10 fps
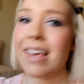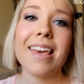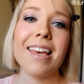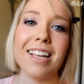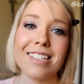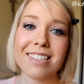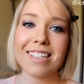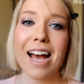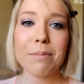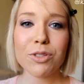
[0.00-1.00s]

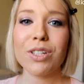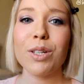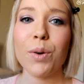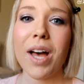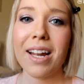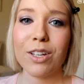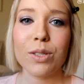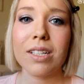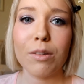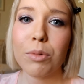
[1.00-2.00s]
is I'm just going to go ahead and
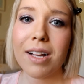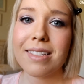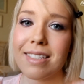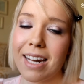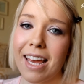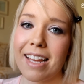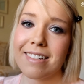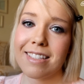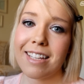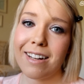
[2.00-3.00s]
use a lip gloss today
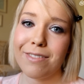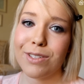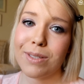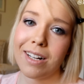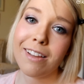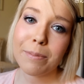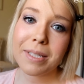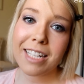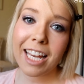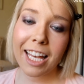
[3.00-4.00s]
instead of using a
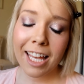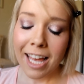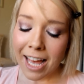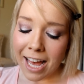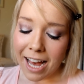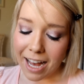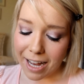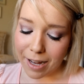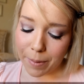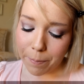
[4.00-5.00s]
lipstick.
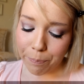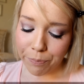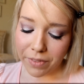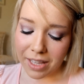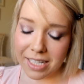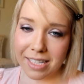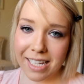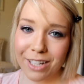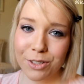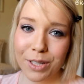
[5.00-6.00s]
This is
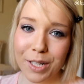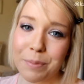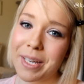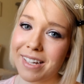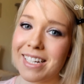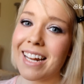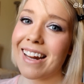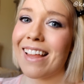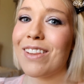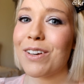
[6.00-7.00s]
actually going to be a date
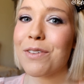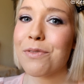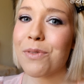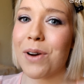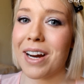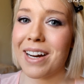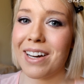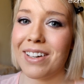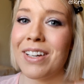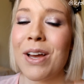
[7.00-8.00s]
night look
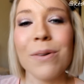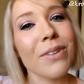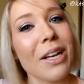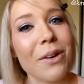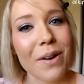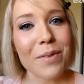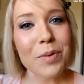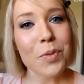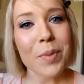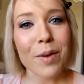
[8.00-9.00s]
for when I go out
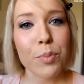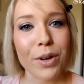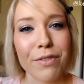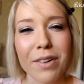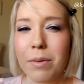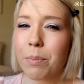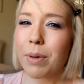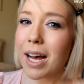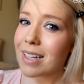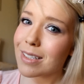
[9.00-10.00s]
with my boyfriend,
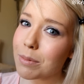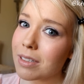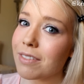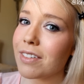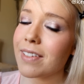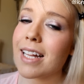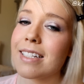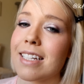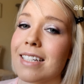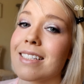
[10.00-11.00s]
possibly for
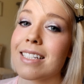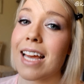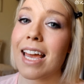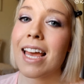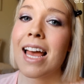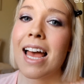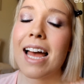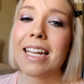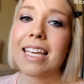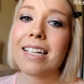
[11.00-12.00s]
Valentine's Day,
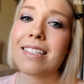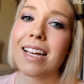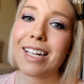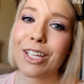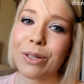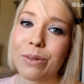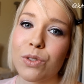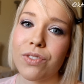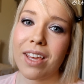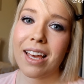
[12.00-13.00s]
and he is not a
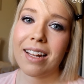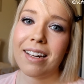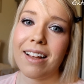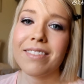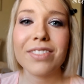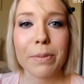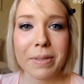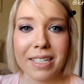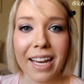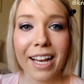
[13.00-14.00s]
huge fan of
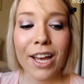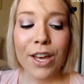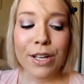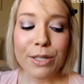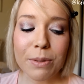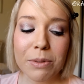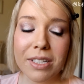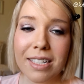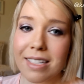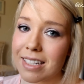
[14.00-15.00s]
lipstick. So I'm just
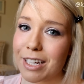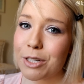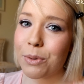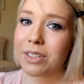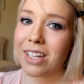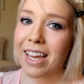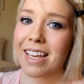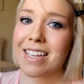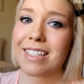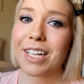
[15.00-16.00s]
going to stick to a
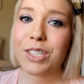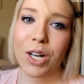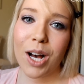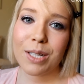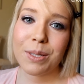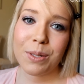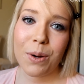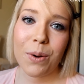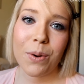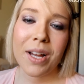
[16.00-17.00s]
light, easy gloss
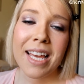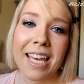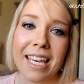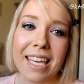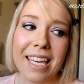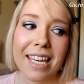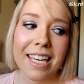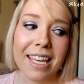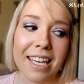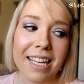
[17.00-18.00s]
so
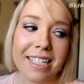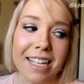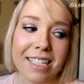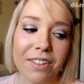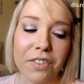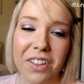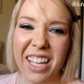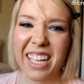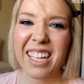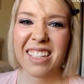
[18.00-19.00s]
he doesn't feel
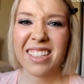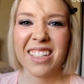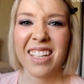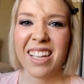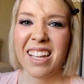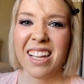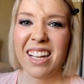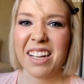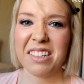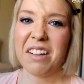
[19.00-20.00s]
like
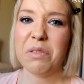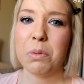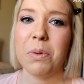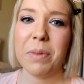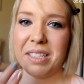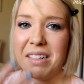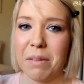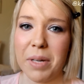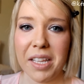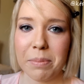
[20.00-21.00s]
uncomfortable messing
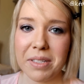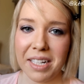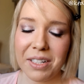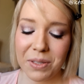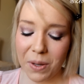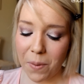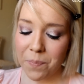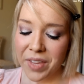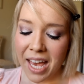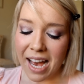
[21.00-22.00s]
up my lipstick. So
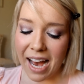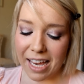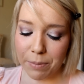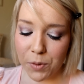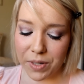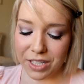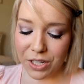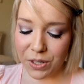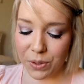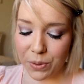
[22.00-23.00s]
I am going
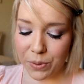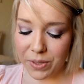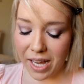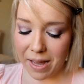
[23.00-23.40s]
to use